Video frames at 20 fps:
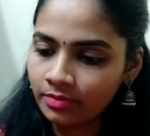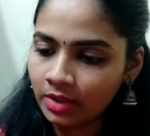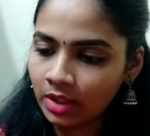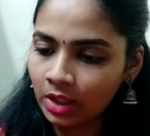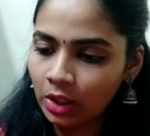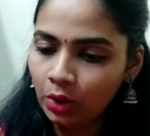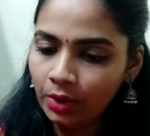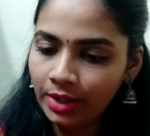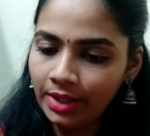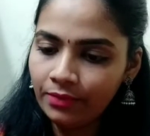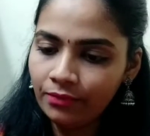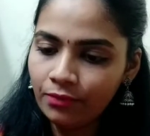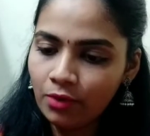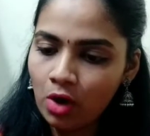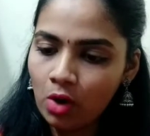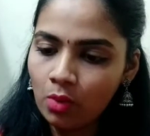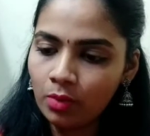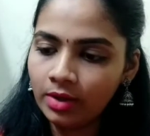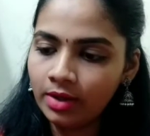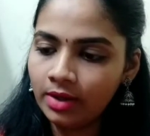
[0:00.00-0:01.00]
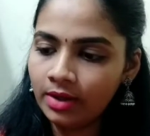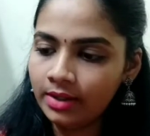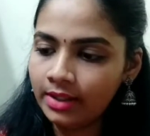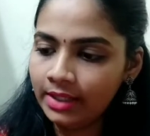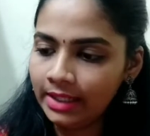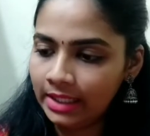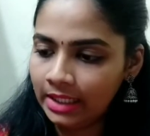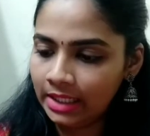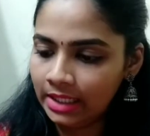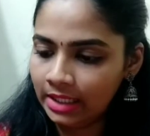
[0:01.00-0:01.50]
looking forward
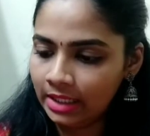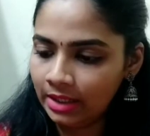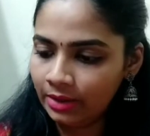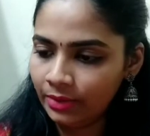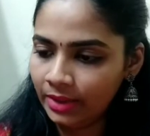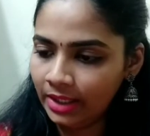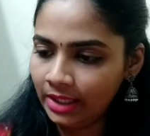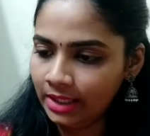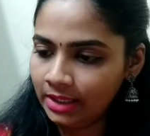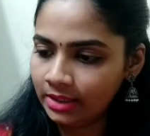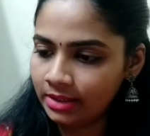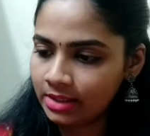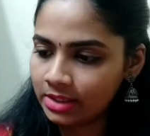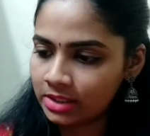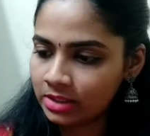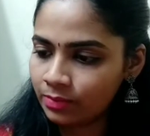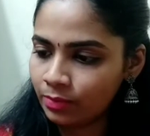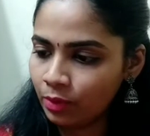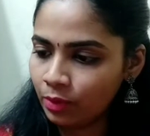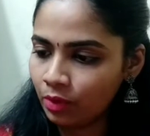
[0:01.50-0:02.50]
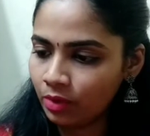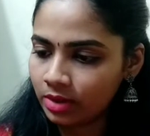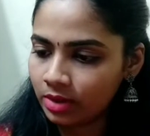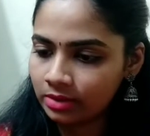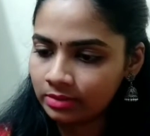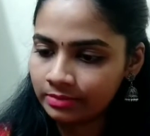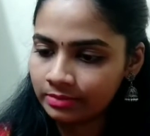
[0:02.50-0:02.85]
in reading this book.